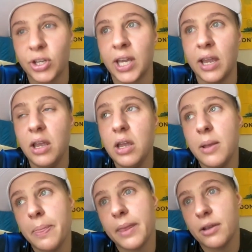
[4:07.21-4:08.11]

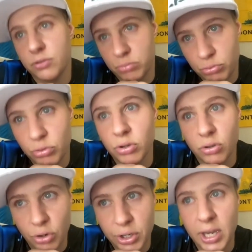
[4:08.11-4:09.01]

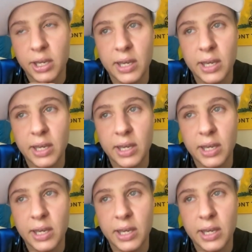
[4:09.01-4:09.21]
Okay,